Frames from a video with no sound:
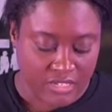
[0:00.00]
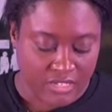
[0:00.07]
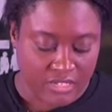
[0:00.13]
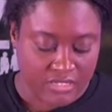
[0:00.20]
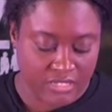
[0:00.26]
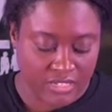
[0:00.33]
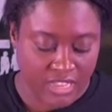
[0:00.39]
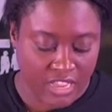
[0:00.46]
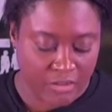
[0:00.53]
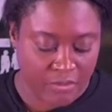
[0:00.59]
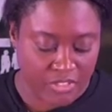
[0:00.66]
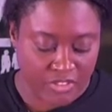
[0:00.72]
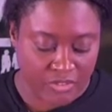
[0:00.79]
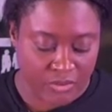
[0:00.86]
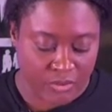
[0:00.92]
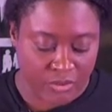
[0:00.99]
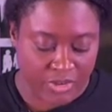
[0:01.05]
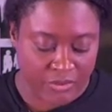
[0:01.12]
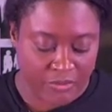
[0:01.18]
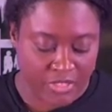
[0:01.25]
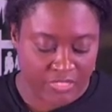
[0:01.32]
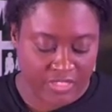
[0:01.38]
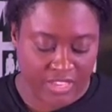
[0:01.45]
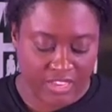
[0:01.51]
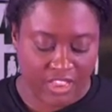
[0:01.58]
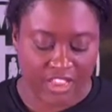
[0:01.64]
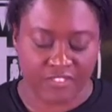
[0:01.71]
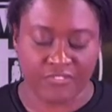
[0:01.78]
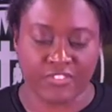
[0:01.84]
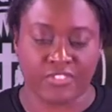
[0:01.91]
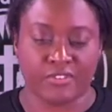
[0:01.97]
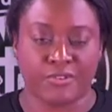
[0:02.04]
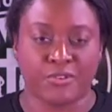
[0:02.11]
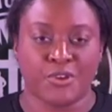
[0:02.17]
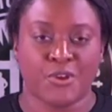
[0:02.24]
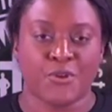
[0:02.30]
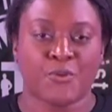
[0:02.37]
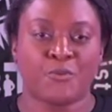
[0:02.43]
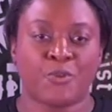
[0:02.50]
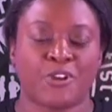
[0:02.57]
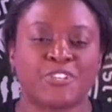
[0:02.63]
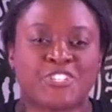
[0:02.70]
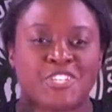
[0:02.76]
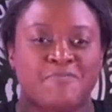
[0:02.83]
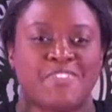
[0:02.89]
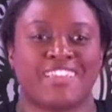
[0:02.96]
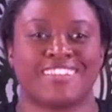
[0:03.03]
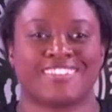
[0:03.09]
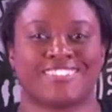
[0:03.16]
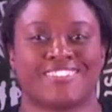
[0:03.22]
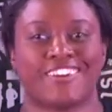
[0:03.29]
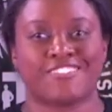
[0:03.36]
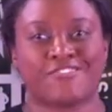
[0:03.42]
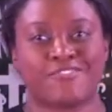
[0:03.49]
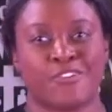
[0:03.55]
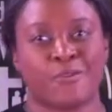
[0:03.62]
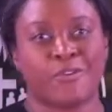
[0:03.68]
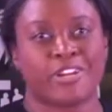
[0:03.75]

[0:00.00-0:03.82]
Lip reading: To God be the glory. We thank God for the worship that has gone forward.